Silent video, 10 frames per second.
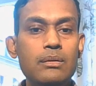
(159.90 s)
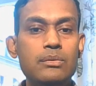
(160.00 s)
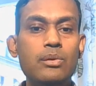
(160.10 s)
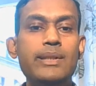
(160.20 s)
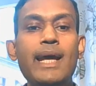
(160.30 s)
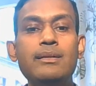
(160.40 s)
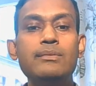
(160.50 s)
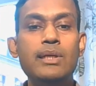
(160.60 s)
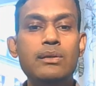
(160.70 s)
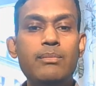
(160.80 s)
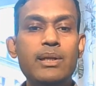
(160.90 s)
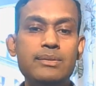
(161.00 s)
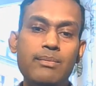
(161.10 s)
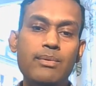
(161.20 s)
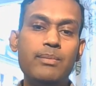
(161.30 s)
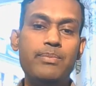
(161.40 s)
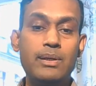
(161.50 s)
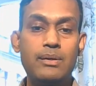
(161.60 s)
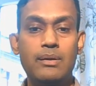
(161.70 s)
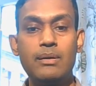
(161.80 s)
So that is the AWS
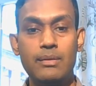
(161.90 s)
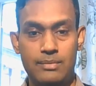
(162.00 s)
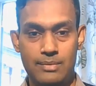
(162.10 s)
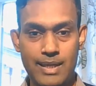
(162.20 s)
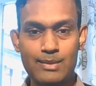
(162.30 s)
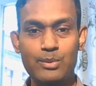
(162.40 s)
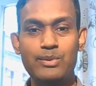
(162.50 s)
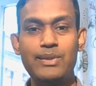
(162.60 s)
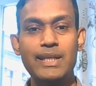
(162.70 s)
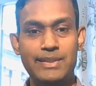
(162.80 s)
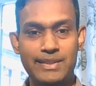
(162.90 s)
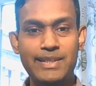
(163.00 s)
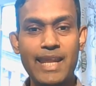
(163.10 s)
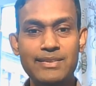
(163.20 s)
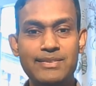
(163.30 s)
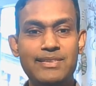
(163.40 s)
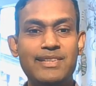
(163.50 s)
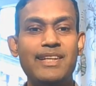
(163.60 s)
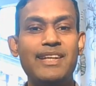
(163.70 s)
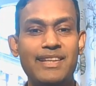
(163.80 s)
Developer Associate
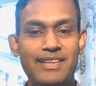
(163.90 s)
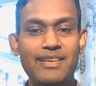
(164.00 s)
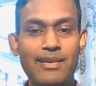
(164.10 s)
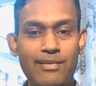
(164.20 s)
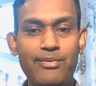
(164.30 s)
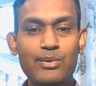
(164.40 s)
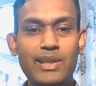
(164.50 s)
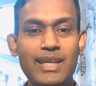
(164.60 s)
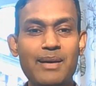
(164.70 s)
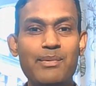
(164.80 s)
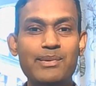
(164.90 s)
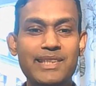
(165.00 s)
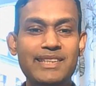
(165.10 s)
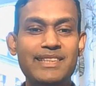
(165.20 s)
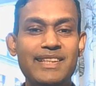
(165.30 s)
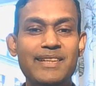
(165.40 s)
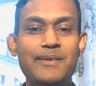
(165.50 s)
test, if you think about it.